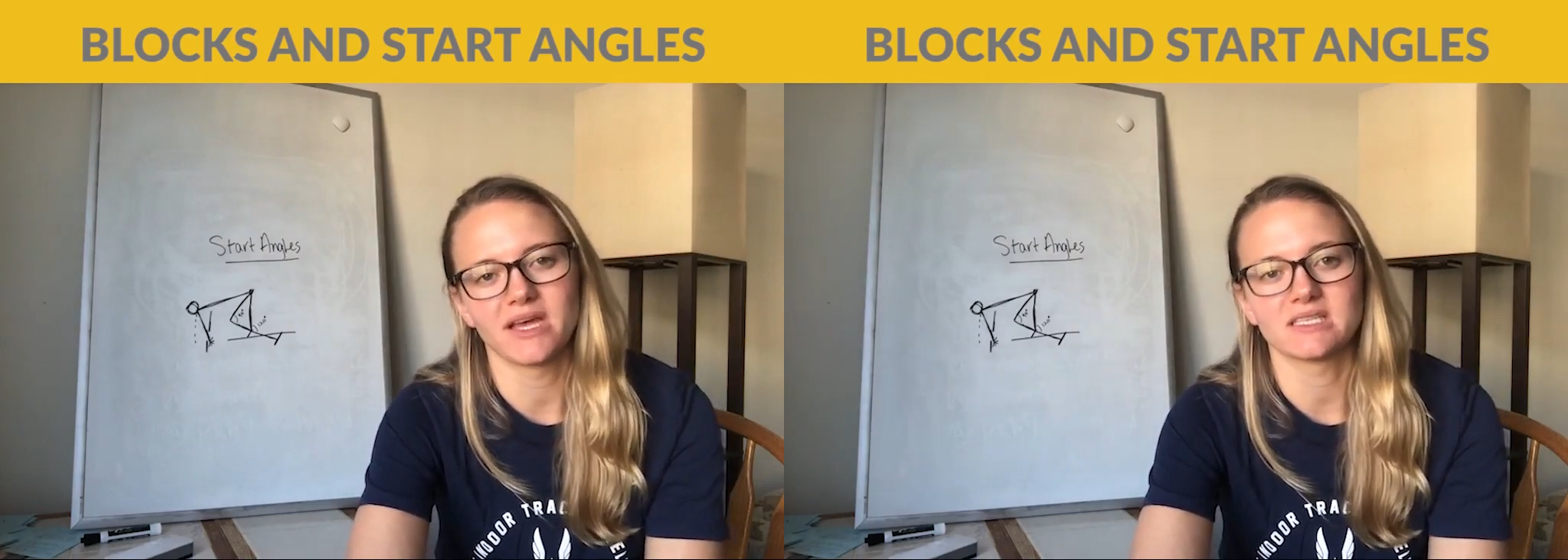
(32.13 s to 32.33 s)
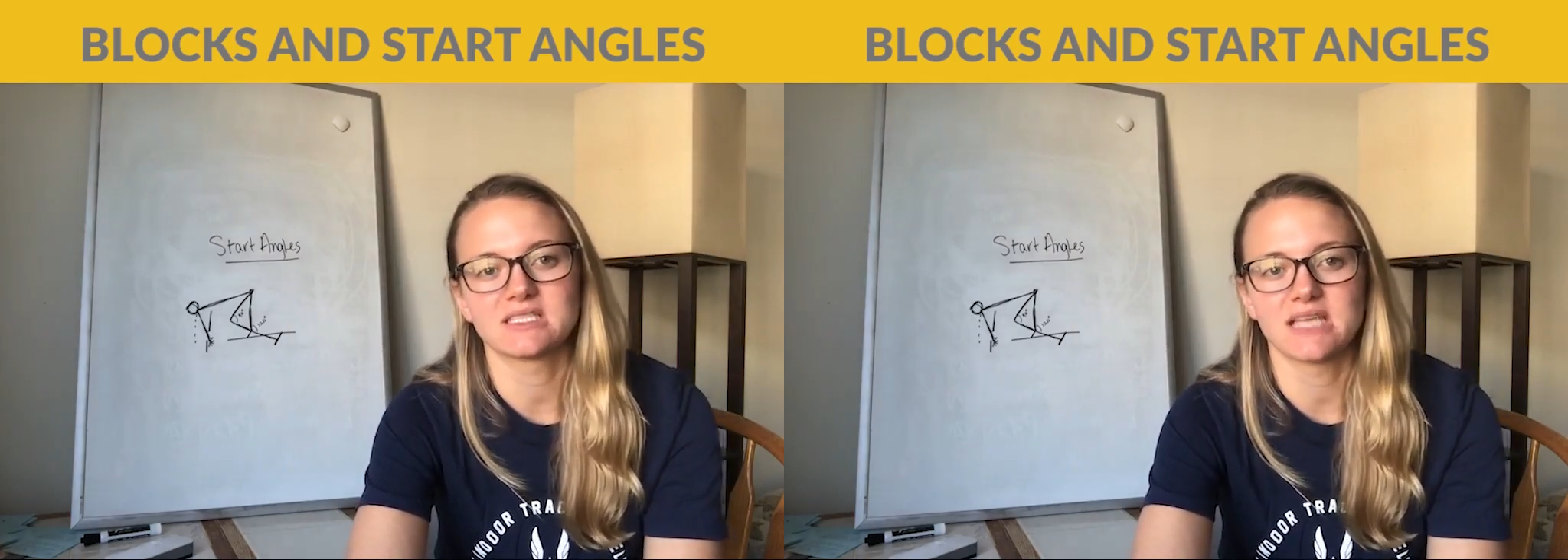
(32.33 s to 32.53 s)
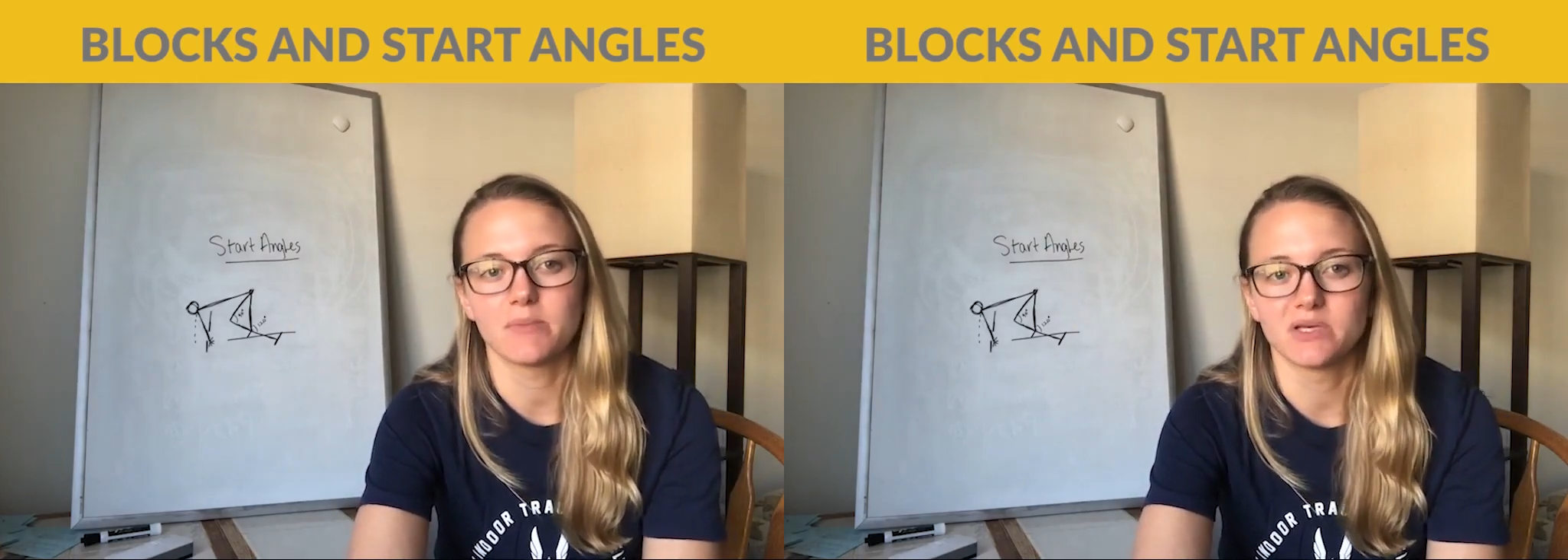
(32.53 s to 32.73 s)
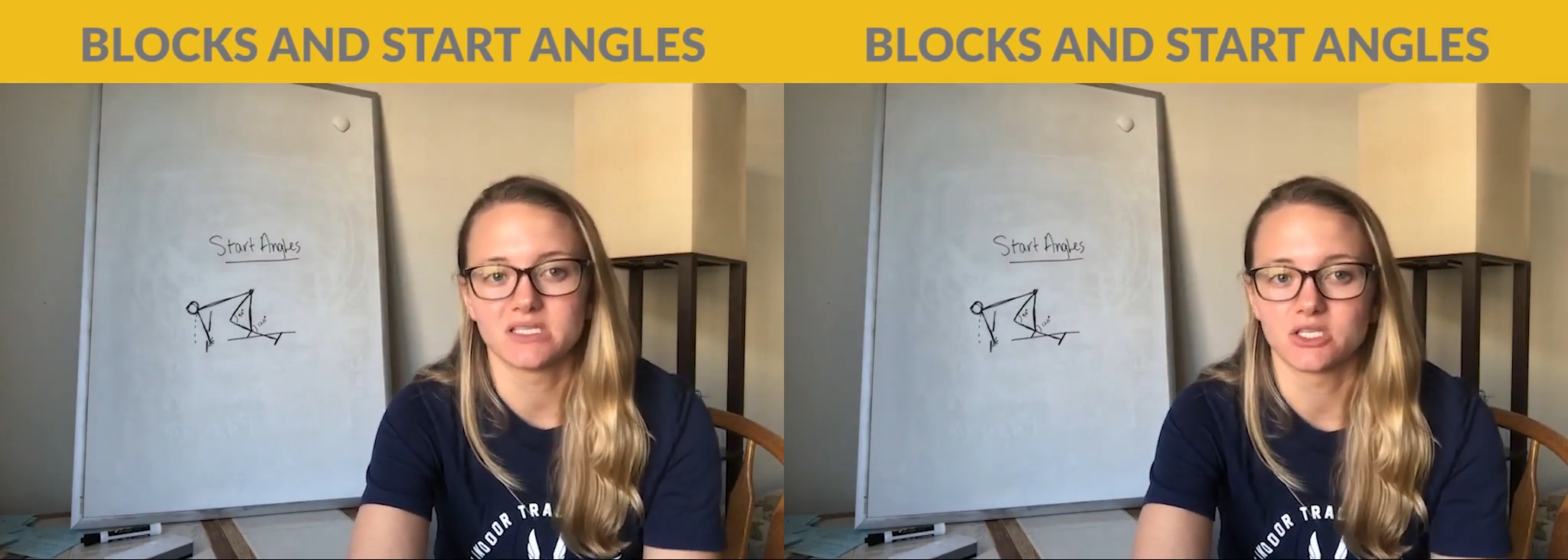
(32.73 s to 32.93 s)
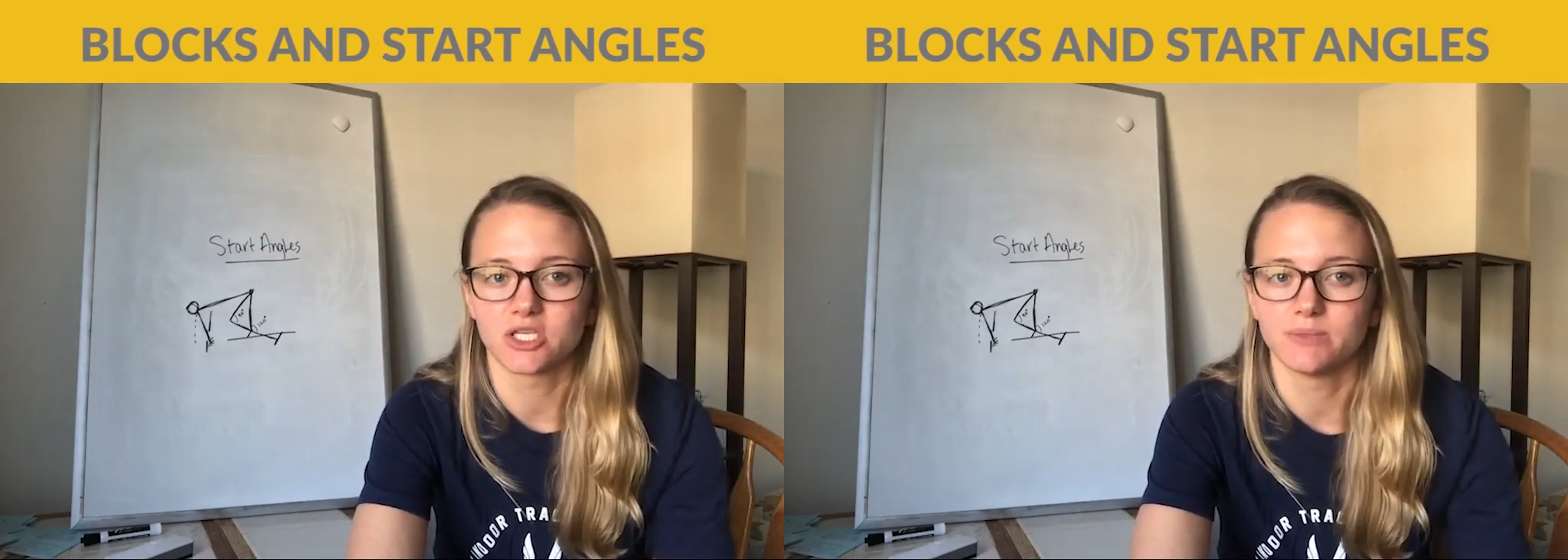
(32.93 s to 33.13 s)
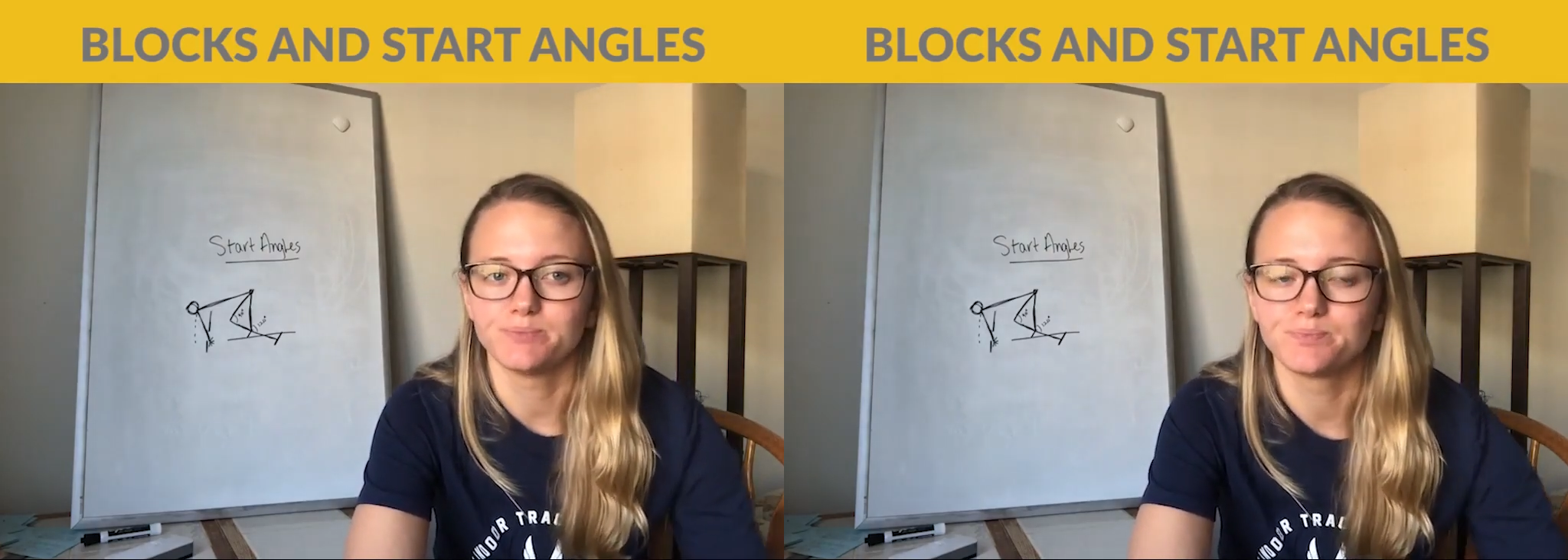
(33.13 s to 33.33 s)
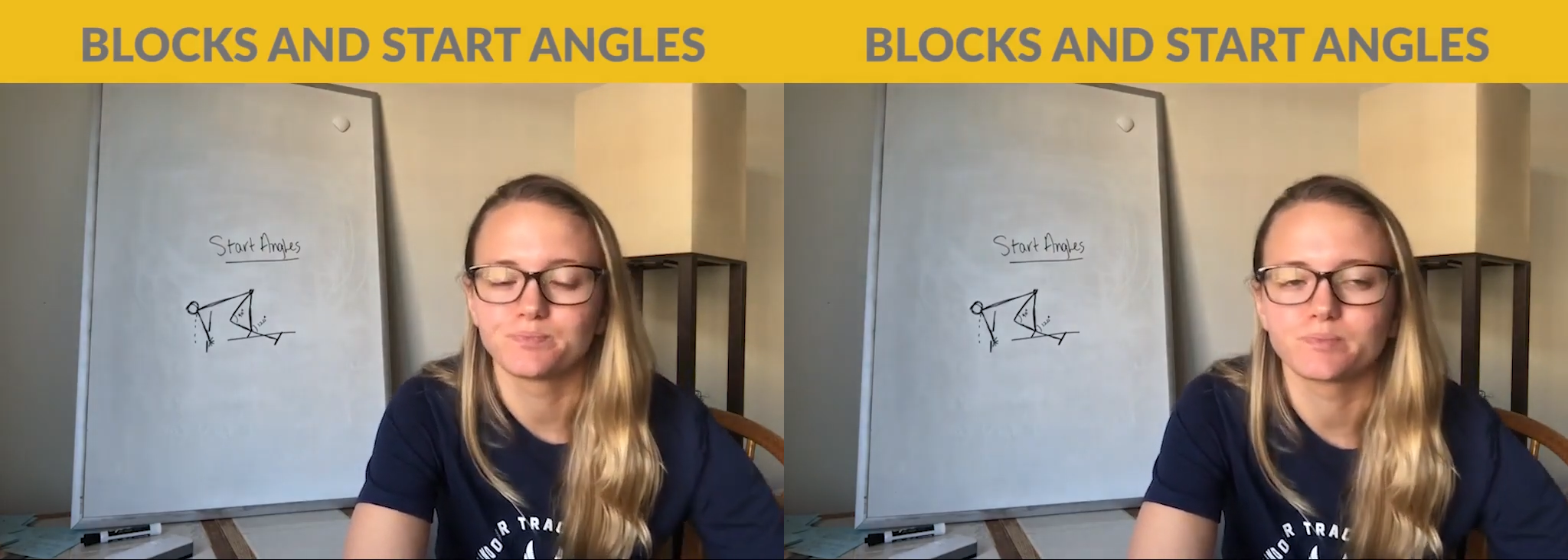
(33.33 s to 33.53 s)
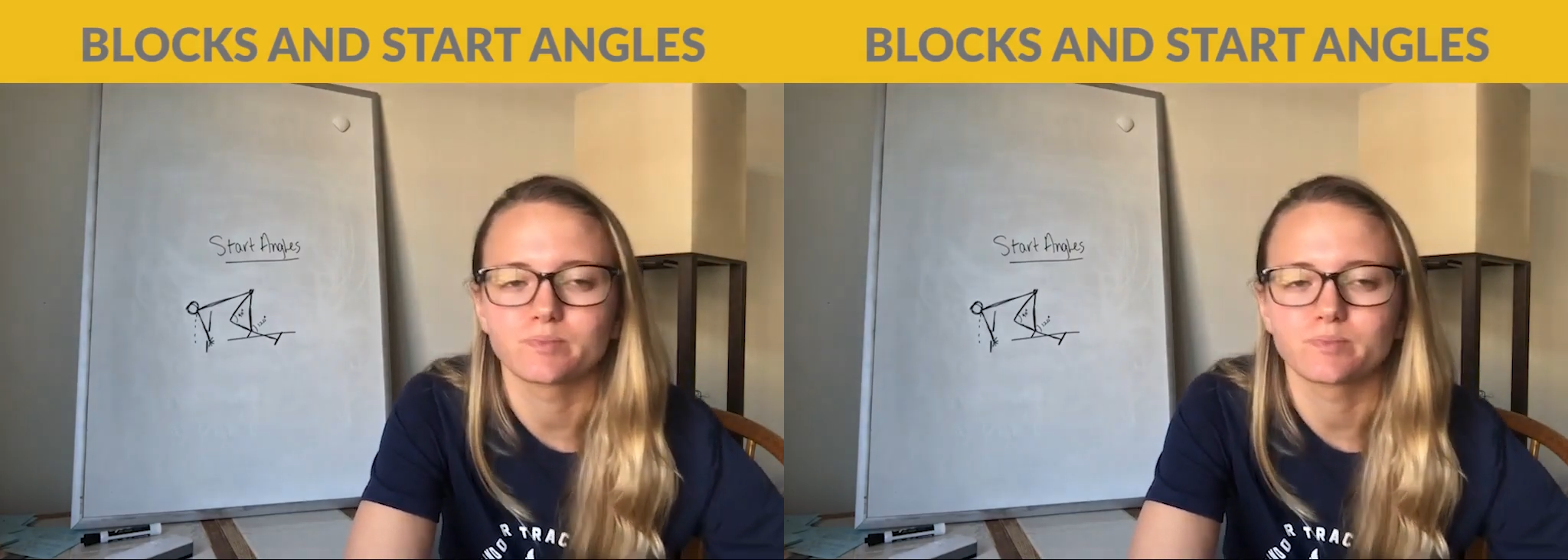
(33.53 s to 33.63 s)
that set position